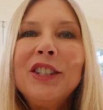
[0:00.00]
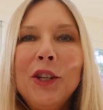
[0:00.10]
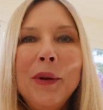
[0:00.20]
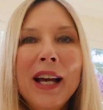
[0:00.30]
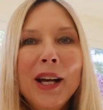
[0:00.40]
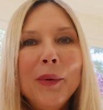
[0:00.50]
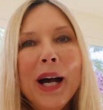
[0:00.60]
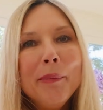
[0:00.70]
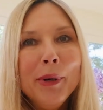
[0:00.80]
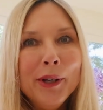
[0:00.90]
So now
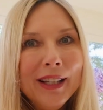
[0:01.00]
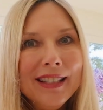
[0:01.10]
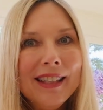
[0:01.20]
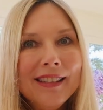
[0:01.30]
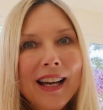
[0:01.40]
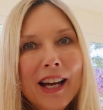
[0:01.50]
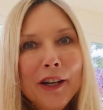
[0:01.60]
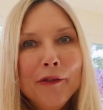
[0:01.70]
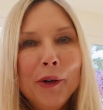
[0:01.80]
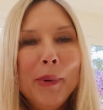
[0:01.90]
I put this aside for